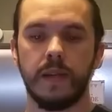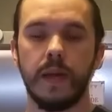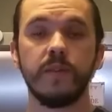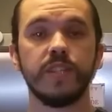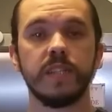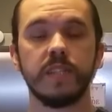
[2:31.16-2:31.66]

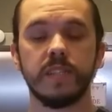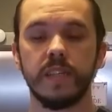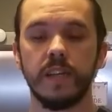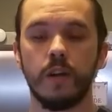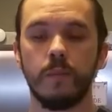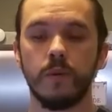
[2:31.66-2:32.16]
Now as you can
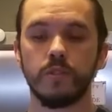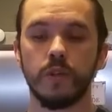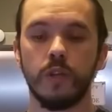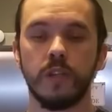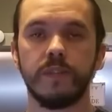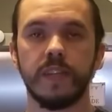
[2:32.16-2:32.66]
see, almost
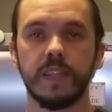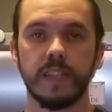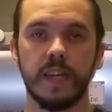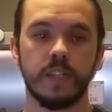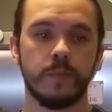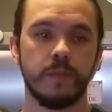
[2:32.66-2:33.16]
all of the
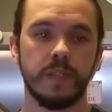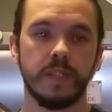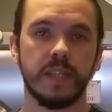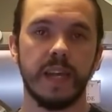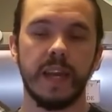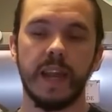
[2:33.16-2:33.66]
attachments
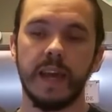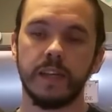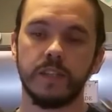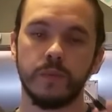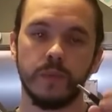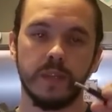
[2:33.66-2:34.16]

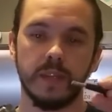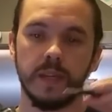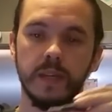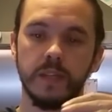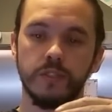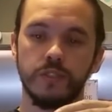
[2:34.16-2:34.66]
connect with
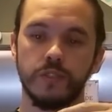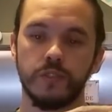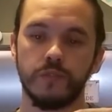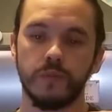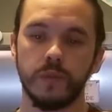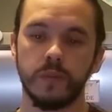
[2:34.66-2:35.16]
a
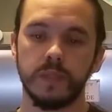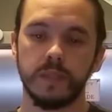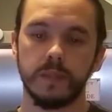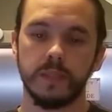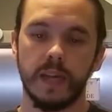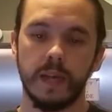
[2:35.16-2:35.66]
screw
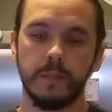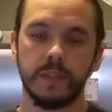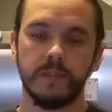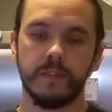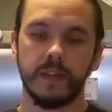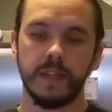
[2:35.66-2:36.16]
type
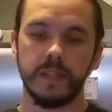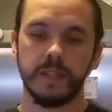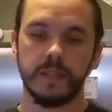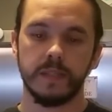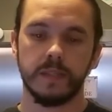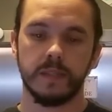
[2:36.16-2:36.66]
device.
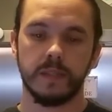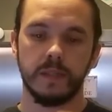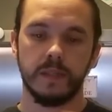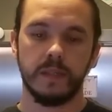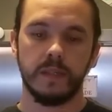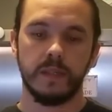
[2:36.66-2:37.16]

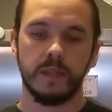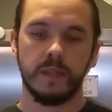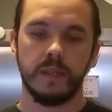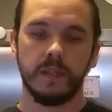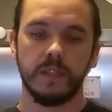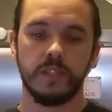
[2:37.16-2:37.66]

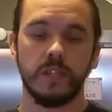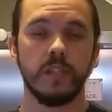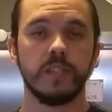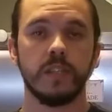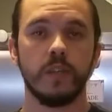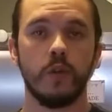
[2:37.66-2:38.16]

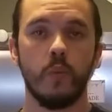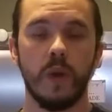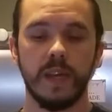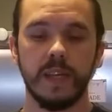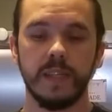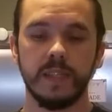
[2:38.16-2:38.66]
Slots in
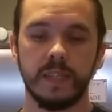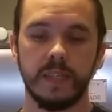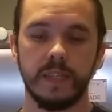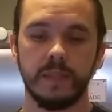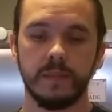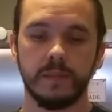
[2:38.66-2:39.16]
quite
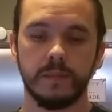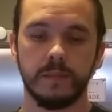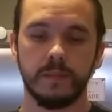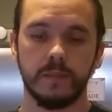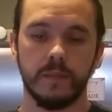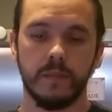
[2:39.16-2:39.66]
easily,
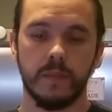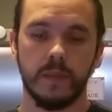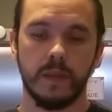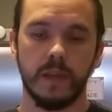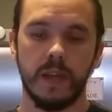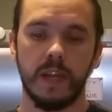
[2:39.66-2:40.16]

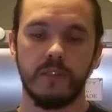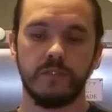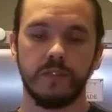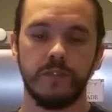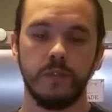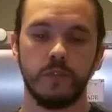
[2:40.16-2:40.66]
and after
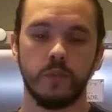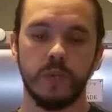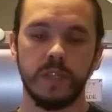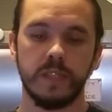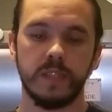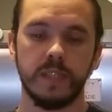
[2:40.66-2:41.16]
a few
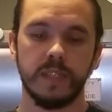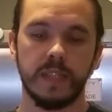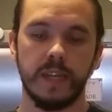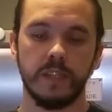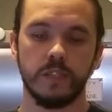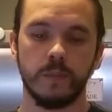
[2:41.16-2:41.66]
twists it
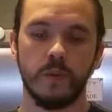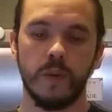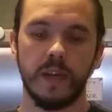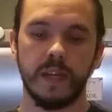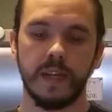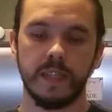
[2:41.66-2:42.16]
tightens up
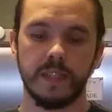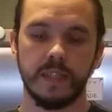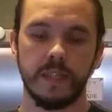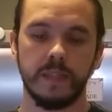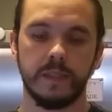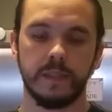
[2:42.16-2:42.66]
quite nicely